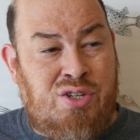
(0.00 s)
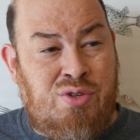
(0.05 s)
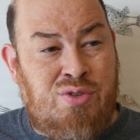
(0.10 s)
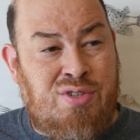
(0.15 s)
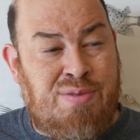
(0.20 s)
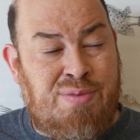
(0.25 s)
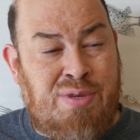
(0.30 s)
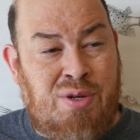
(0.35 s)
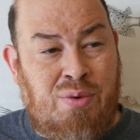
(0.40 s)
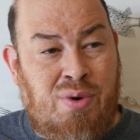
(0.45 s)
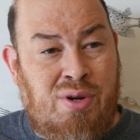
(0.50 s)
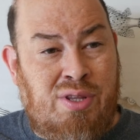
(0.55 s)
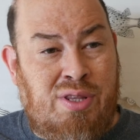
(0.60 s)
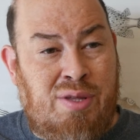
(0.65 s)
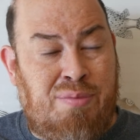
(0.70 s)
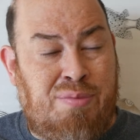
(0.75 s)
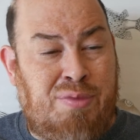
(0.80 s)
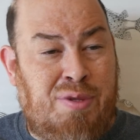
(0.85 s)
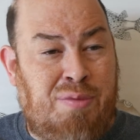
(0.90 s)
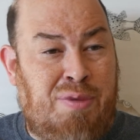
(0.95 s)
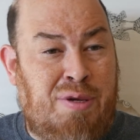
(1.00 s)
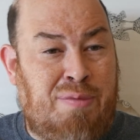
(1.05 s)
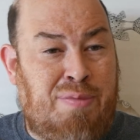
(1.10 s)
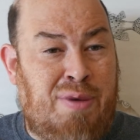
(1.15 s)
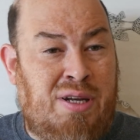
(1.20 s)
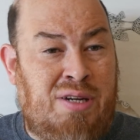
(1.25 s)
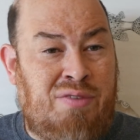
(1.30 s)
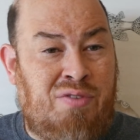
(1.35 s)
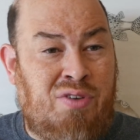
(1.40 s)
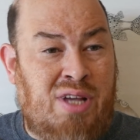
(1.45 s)
do something where the, the big
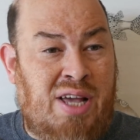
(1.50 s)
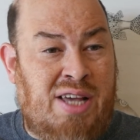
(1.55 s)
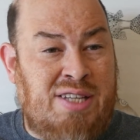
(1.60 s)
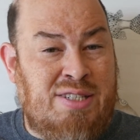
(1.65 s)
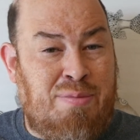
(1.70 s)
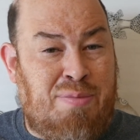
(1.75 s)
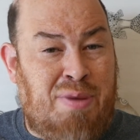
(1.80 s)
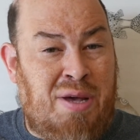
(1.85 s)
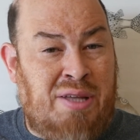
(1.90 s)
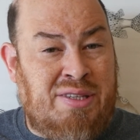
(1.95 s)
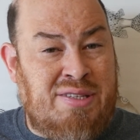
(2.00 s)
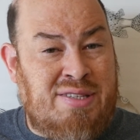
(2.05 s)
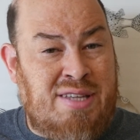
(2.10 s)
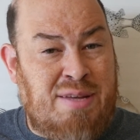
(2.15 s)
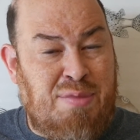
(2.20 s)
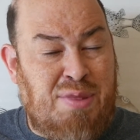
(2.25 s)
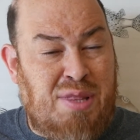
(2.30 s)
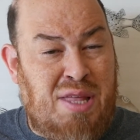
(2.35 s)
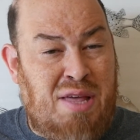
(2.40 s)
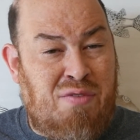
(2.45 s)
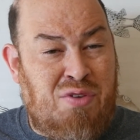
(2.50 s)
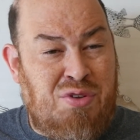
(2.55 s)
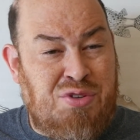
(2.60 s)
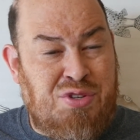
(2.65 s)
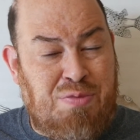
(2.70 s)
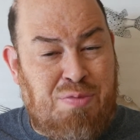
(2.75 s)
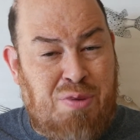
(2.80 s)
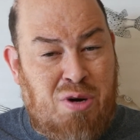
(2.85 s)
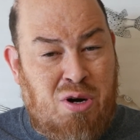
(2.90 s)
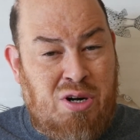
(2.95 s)
bad evil guy is about the same level as
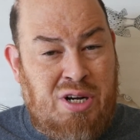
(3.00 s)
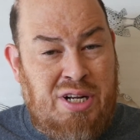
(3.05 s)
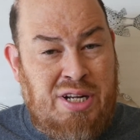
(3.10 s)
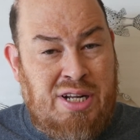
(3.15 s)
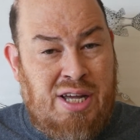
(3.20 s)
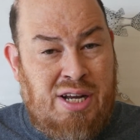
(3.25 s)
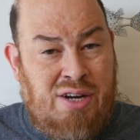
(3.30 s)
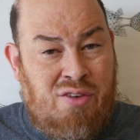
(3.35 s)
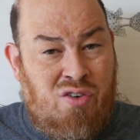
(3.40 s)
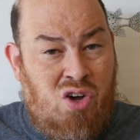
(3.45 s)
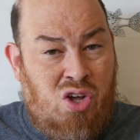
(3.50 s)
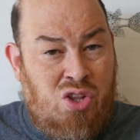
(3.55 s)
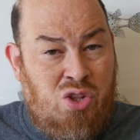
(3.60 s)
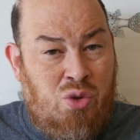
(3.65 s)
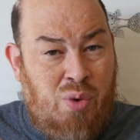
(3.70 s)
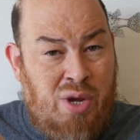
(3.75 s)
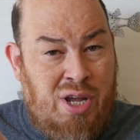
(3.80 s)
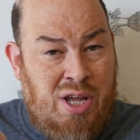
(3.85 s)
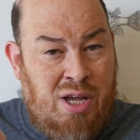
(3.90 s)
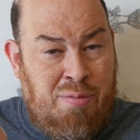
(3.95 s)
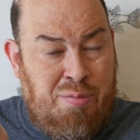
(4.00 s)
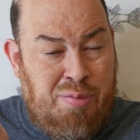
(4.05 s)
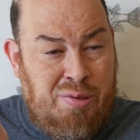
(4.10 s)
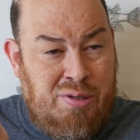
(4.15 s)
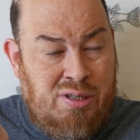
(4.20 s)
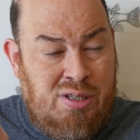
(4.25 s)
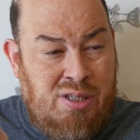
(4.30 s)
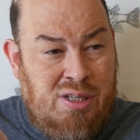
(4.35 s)
the party, kind of on the way up.